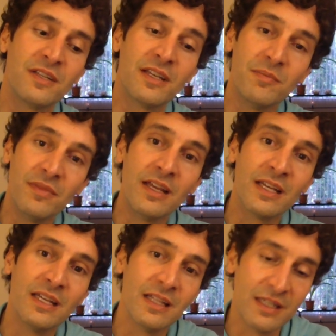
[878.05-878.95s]
It can
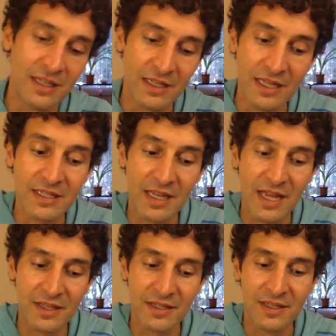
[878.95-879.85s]

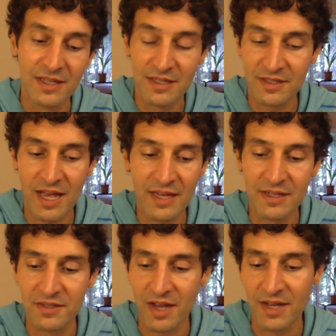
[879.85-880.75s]
indicate sadness.